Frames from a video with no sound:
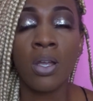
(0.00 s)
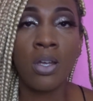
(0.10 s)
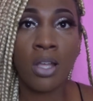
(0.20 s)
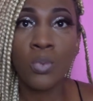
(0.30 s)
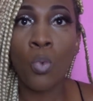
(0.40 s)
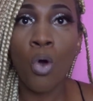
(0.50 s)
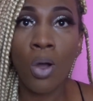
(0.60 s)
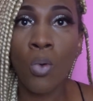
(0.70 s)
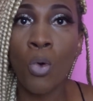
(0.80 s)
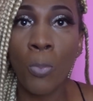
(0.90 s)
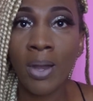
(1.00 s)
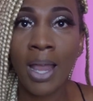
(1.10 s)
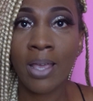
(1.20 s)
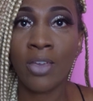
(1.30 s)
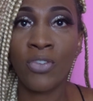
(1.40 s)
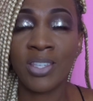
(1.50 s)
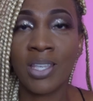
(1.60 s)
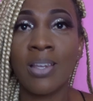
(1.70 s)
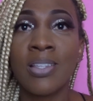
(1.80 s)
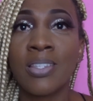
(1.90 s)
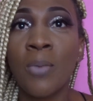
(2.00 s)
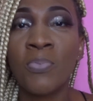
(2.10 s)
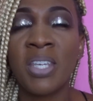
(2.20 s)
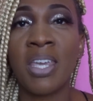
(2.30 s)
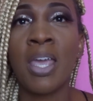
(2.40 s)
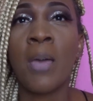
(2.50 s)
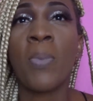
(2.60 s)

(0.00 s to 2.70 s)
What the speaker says: Not walk open like if you're selling something,